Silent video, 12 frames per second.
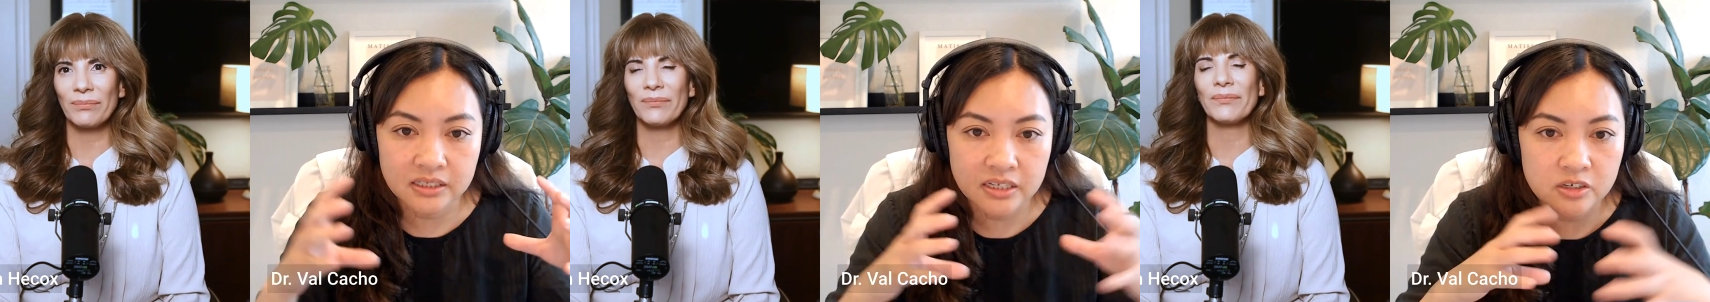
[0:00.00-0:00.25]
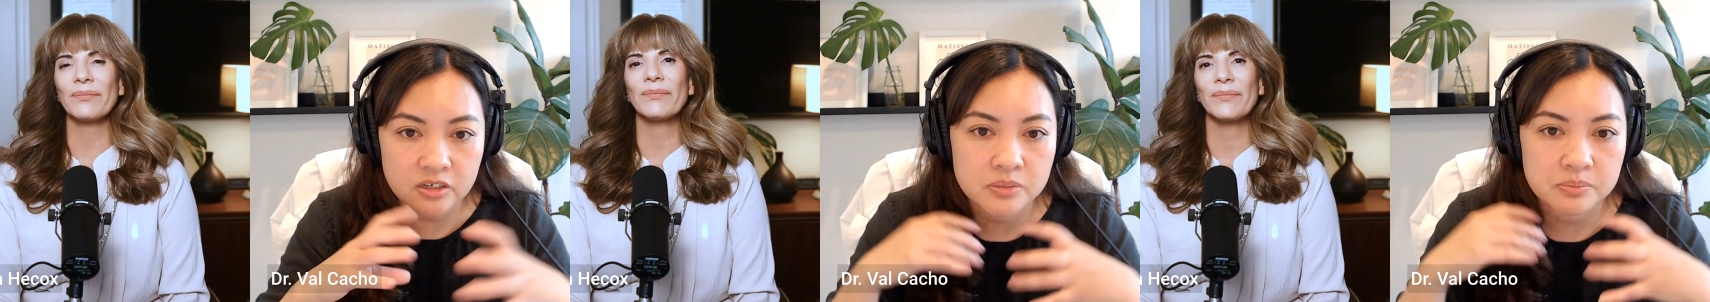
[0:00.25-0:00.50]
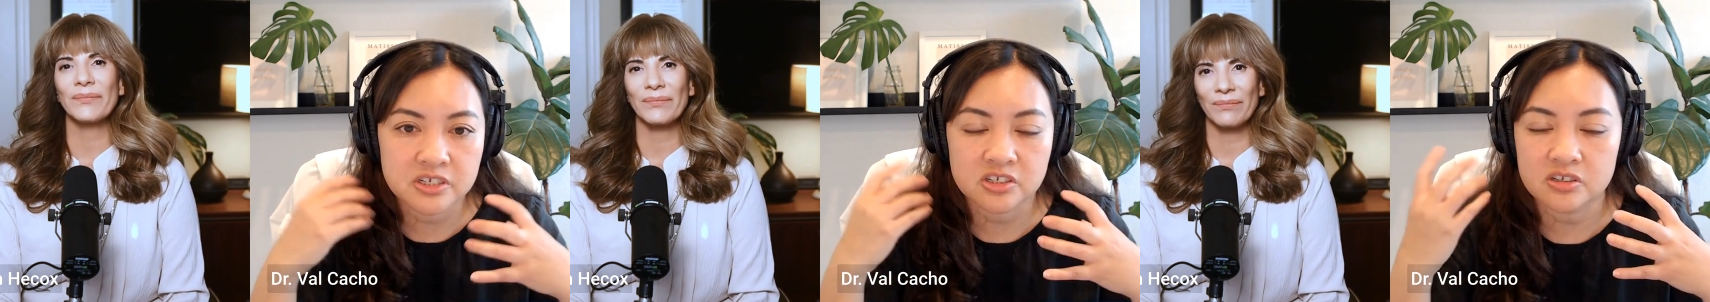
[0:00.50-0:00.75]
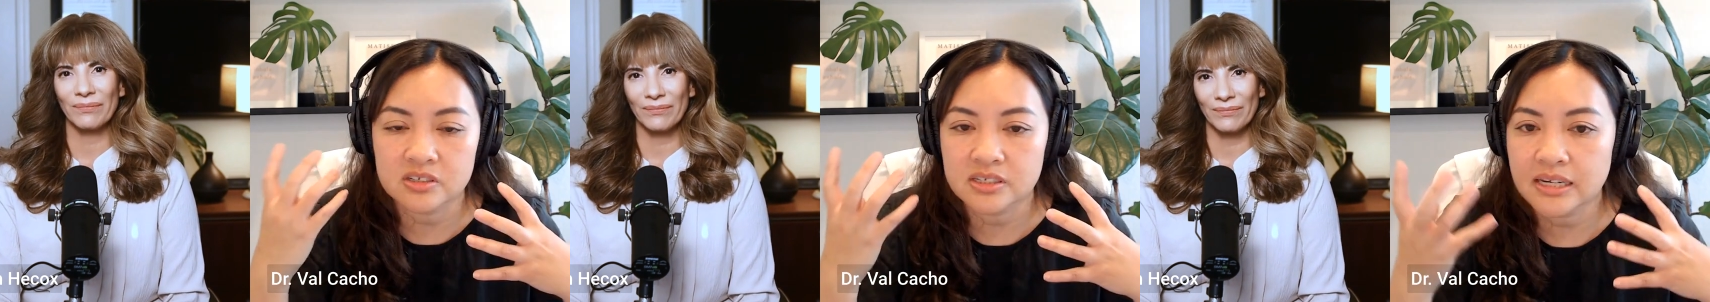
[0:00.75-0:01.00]
Speaker 1: They do special
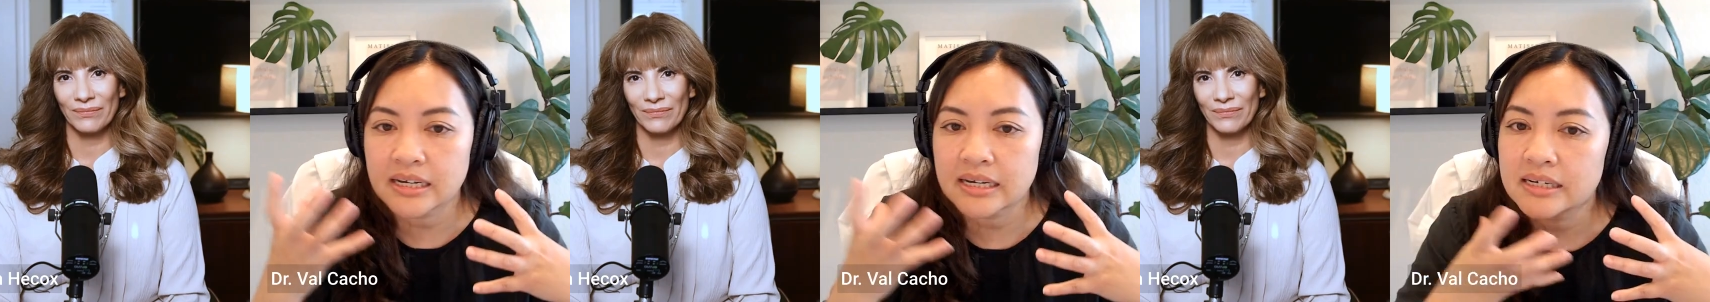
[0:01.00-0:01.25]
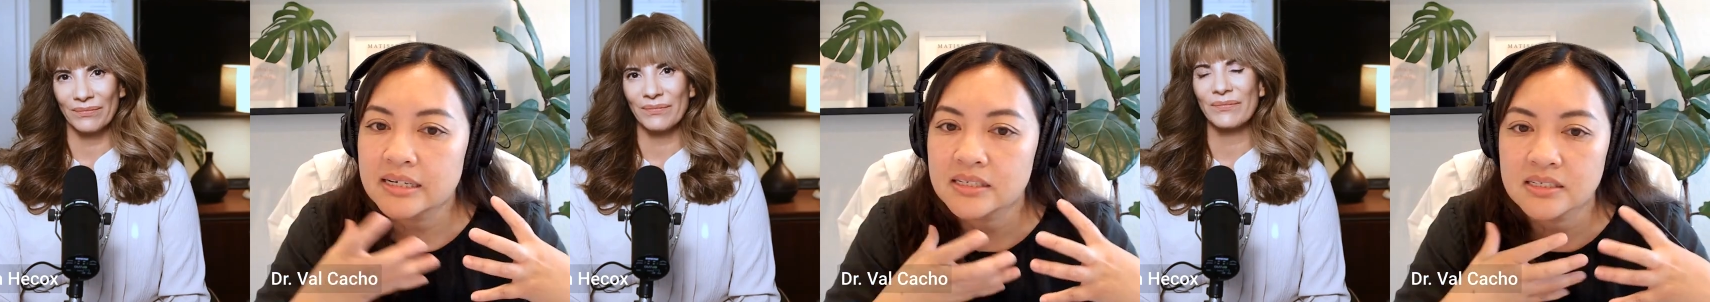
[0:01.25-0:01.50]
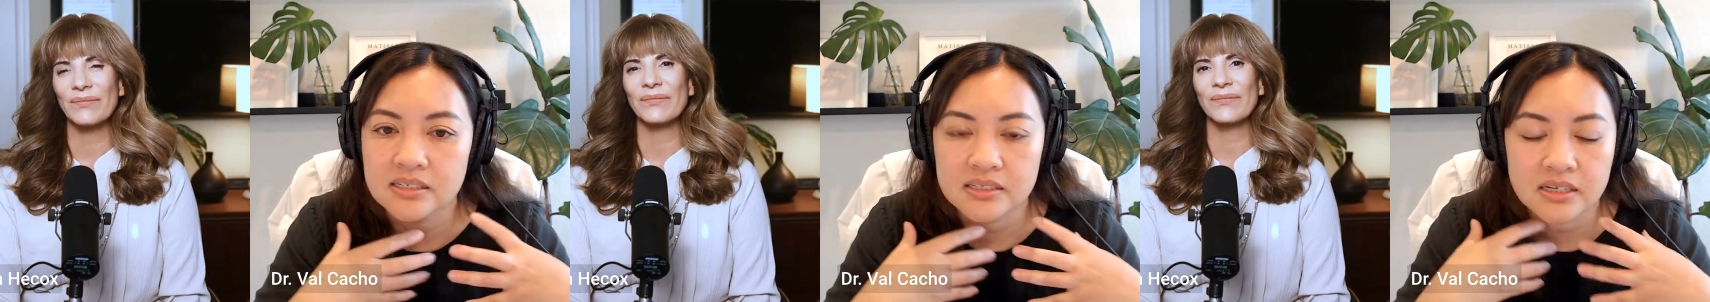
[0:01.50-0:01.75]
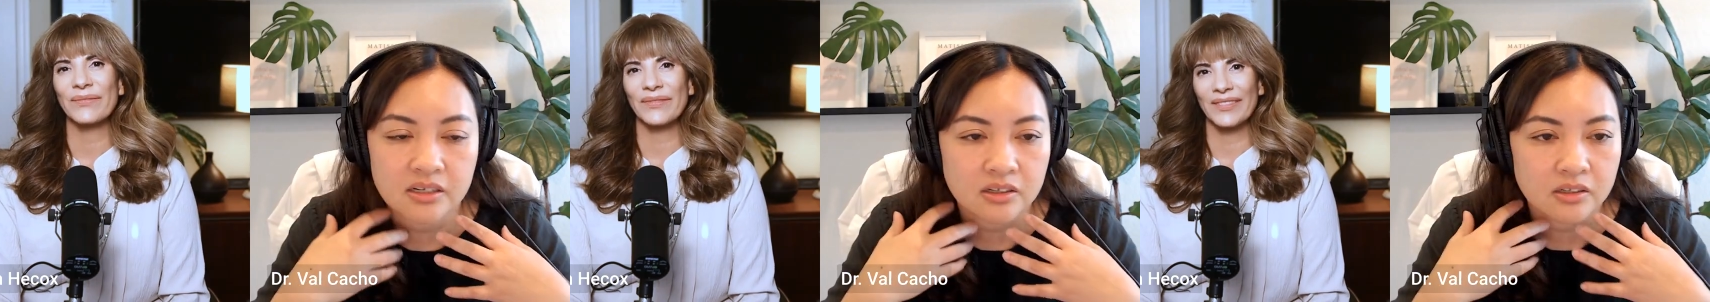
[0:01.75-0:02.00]
scans to
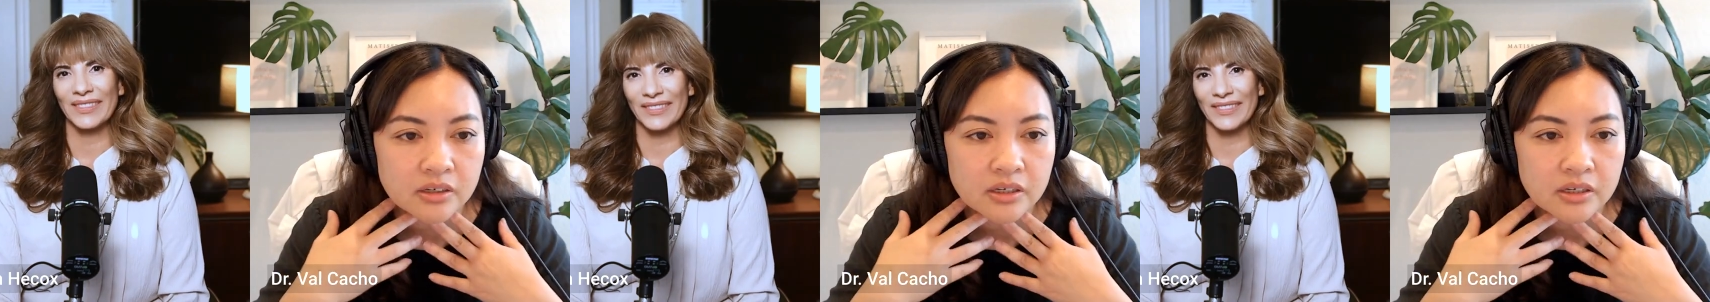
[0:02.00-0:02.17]
take a look